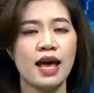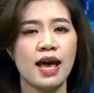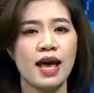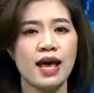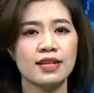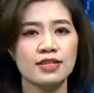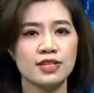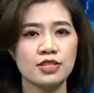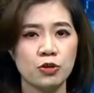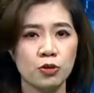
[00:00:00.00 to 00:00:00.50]

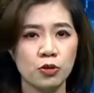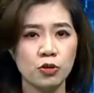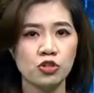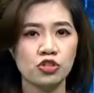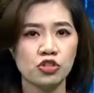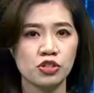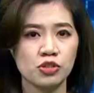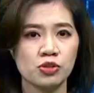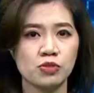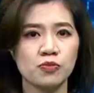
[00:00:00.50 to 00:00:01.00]
and
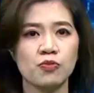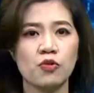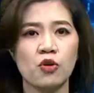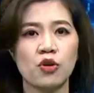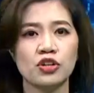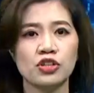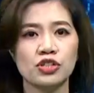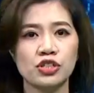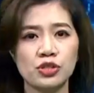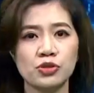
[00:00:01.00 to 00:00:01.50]
solutions for
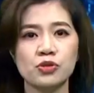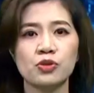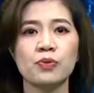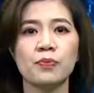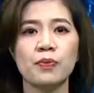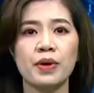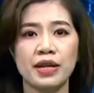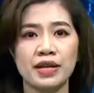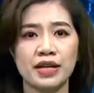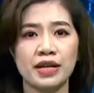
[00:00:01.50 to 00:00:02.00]
digital
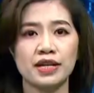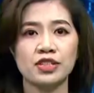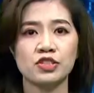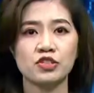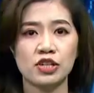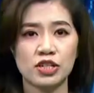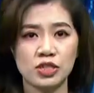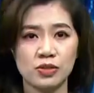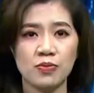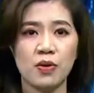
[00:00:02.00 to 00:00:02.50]
media
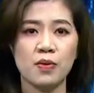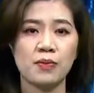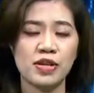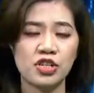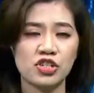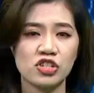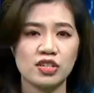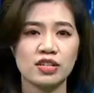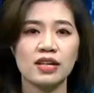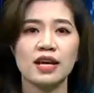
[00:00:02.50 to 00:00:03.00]

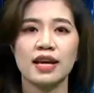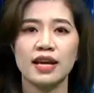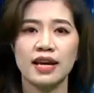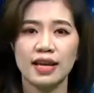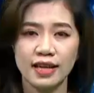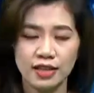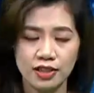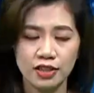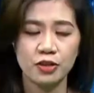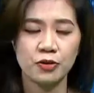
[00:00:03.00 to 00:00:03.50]
transformation
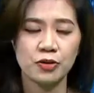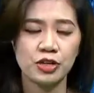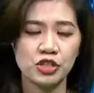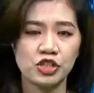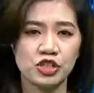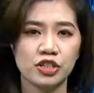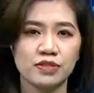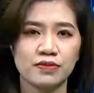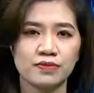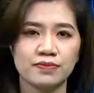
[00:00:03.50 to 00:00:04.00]
in the
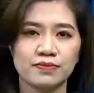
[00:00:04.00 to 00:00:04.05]
region.